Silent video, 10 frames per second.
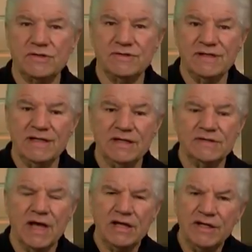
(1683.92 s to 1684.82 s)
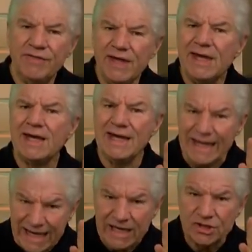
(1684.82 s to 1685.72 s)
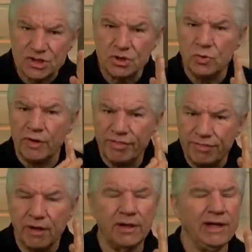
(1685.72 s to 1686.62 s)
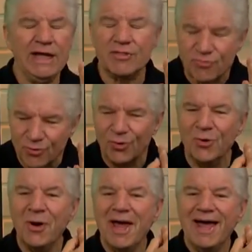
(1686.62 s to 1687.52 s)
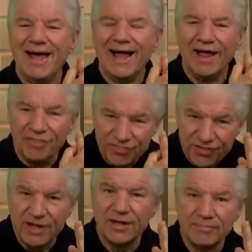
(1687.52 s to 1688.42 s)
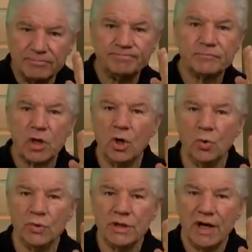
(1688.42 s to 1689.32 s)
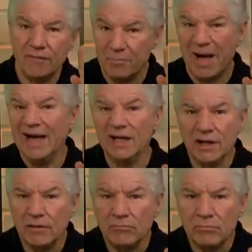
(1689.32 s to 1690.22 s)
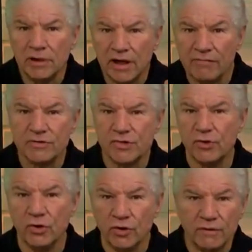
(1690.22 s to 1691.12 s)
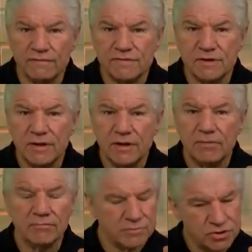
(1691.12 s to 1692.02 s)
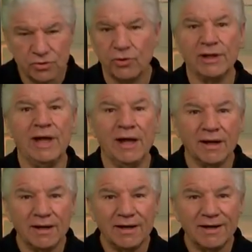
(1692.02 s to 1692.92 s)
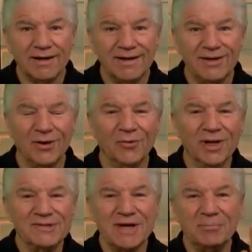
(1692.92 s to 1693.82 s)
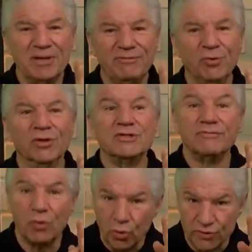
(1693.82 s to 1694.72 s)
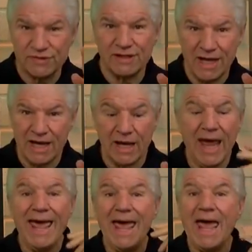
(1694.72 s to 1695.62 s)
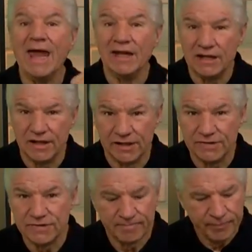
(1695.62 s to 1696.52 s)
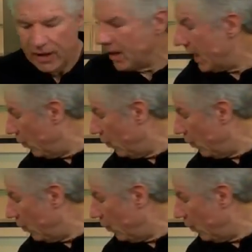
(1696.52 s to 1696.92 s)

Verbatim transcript: disease, do you think it can eat, shoe, uh, eat through a thin coat of myelin that covers our nerves? Sure it can. You know, let's not be foolish. Of course it can, and it does. I